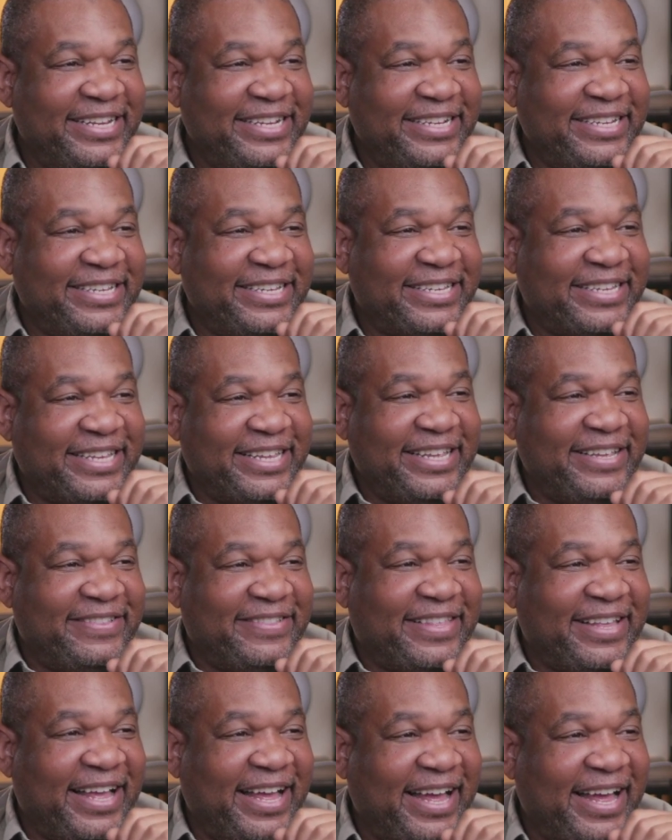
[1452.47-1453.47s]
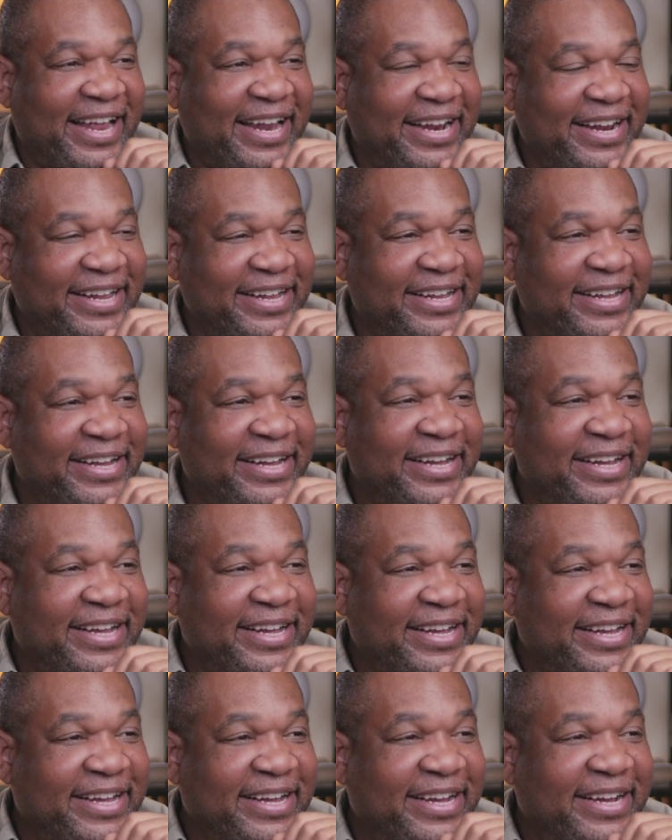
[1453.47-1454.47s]
Just eat that.
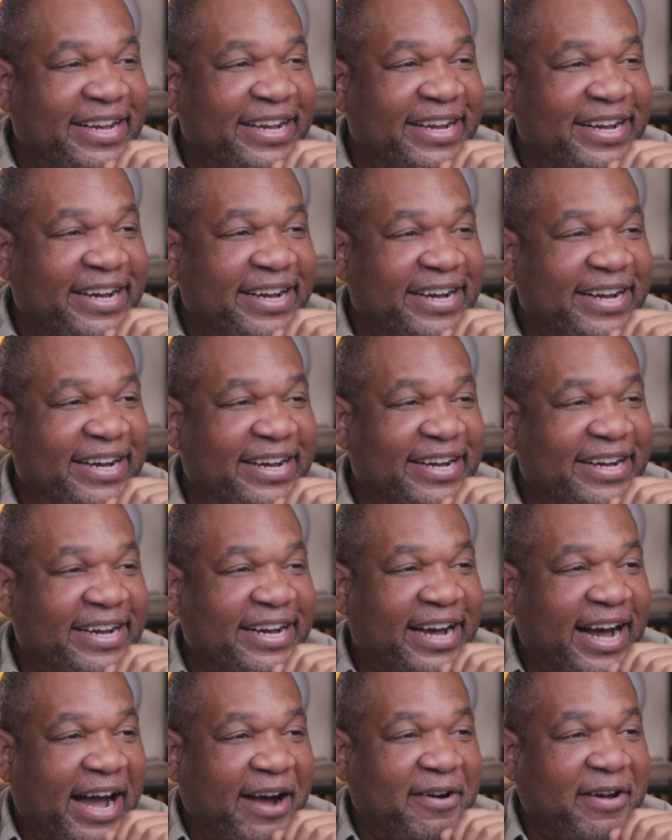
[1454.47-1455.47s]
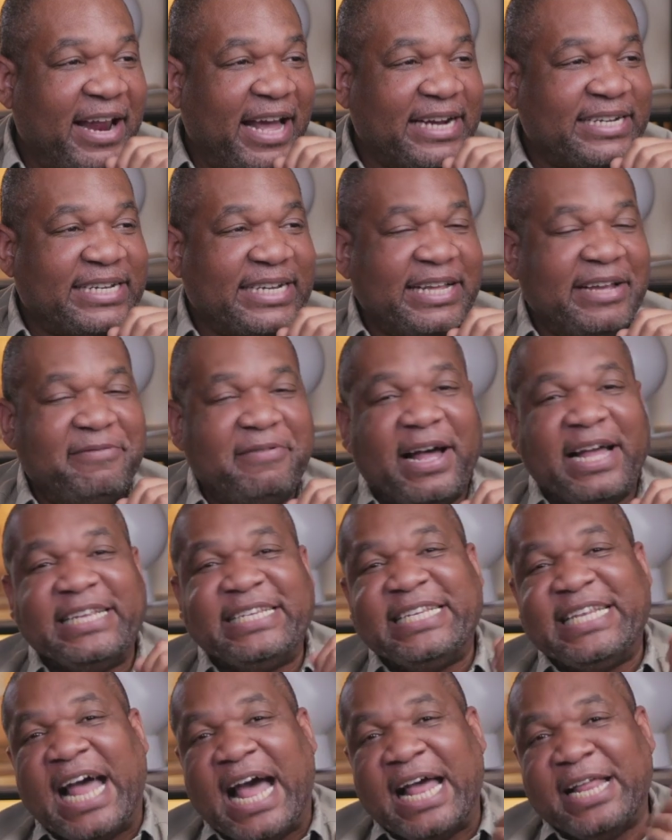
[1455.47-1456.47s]
Yeah. I would actually
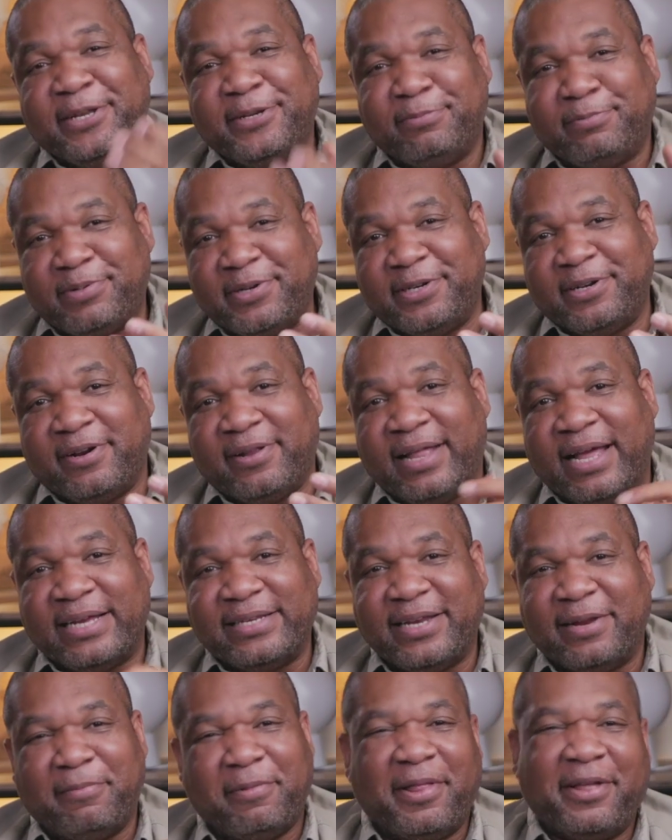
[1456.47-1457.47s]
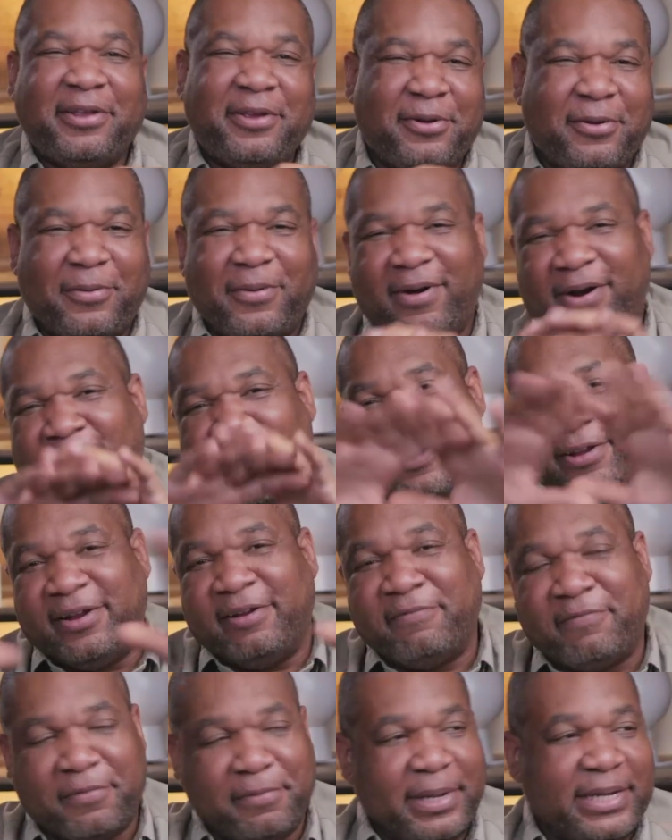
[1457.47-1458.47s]
advise not you putting your last name on there. You don't want all
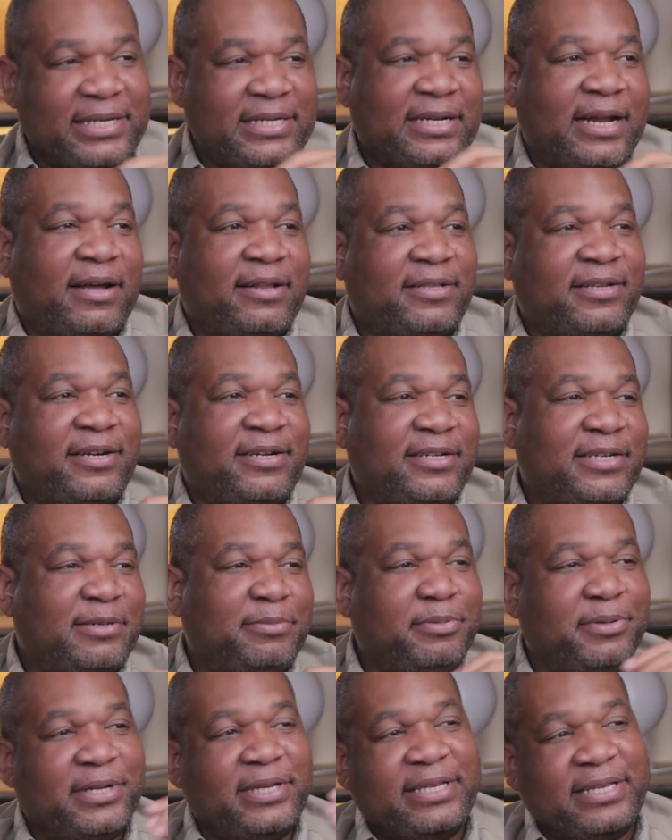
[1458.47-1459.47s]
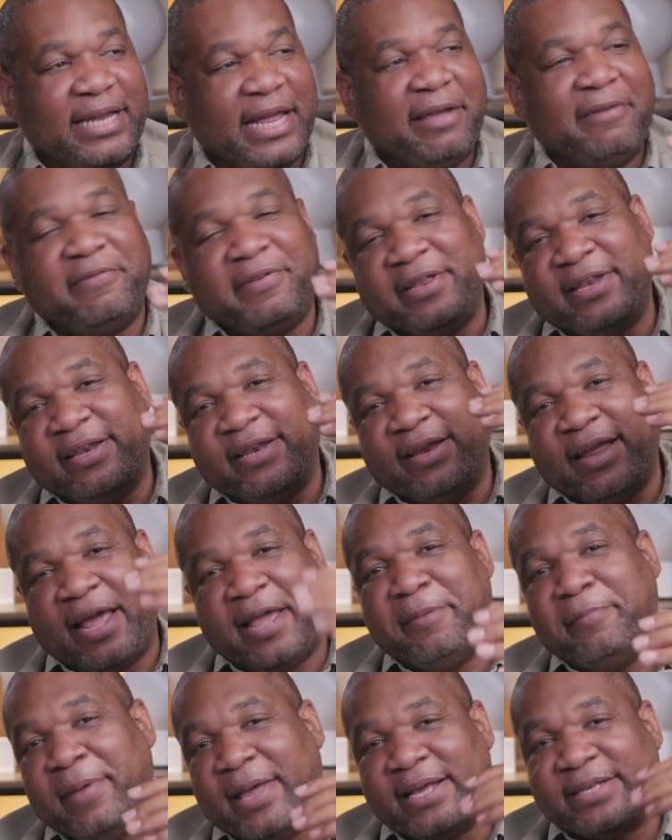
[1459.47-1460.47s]
your information out there. Just put David
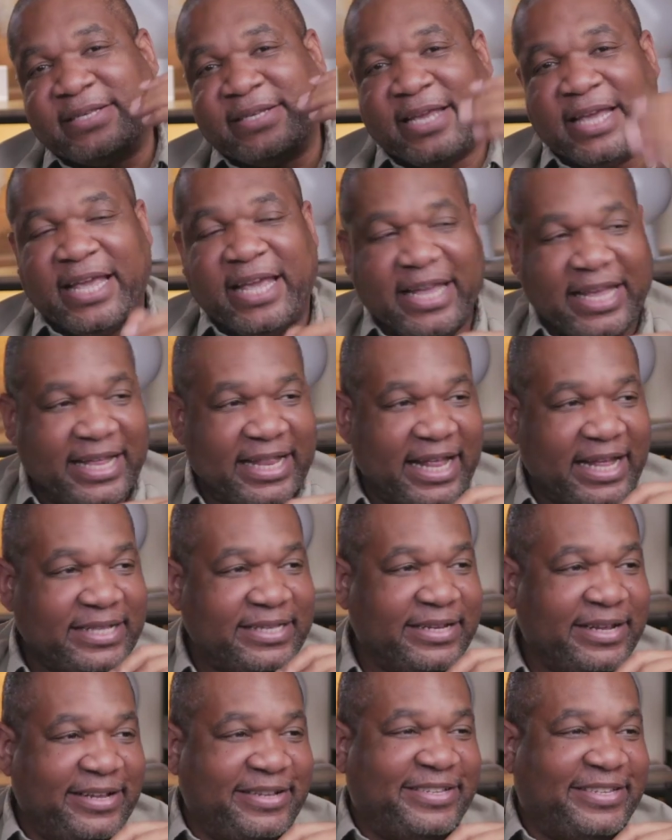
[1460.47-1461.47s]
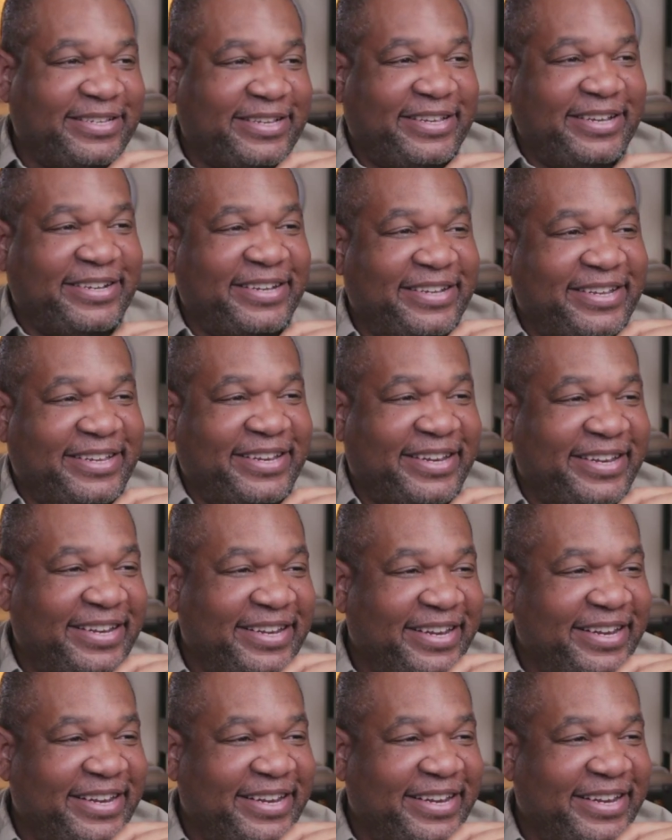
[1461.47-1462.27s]
Amex King. That sounds good.